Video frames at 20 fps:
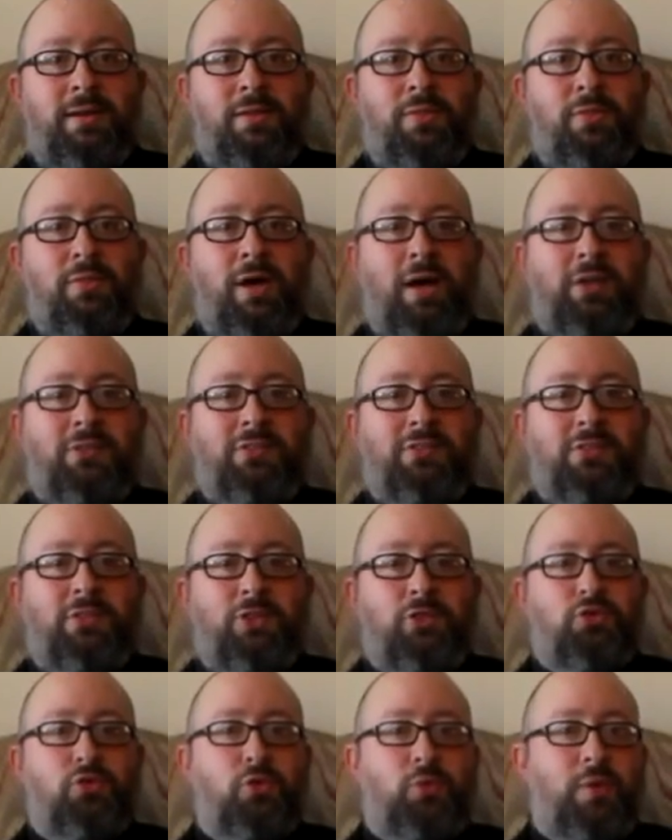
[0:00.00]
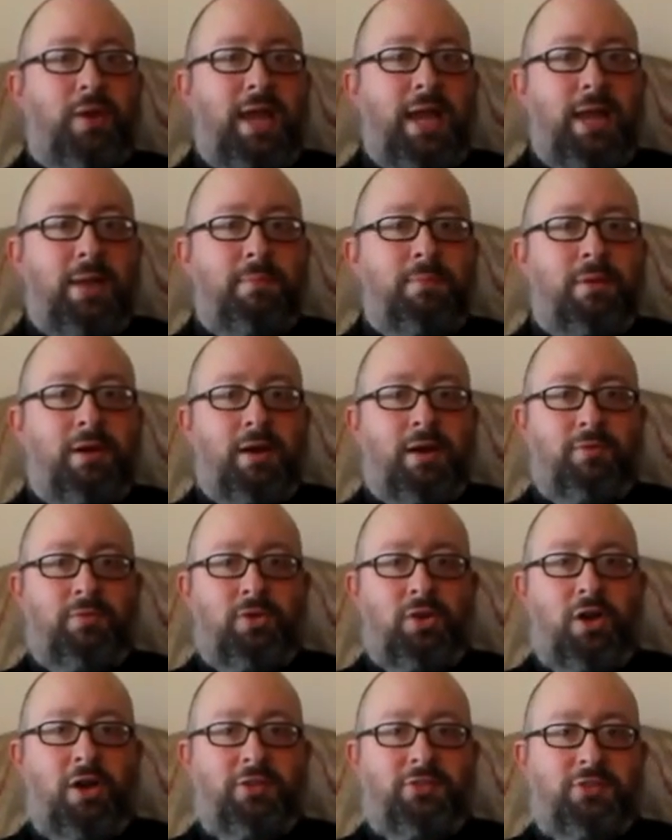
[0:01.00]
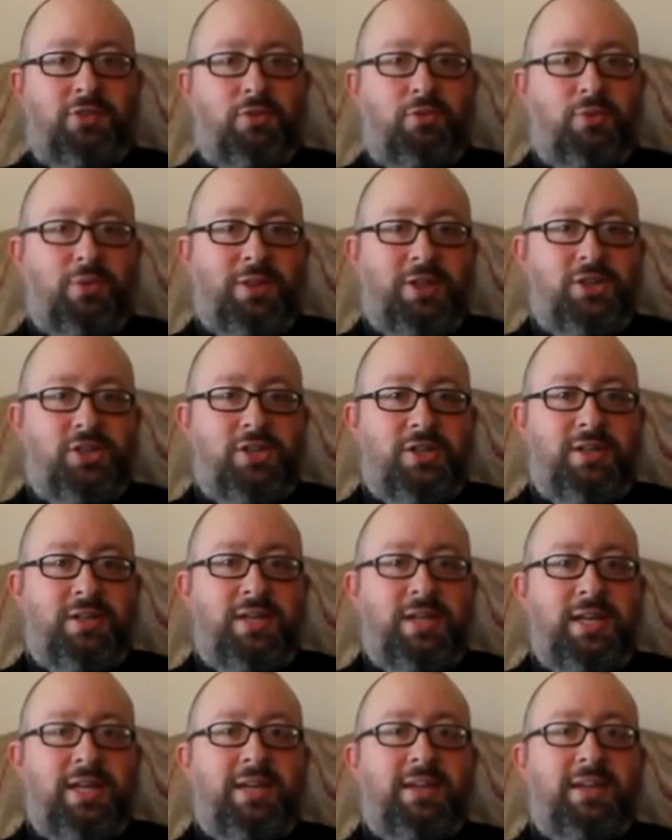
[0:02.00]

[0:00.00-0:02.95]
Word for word: Thus, the true aim of Gnostic religion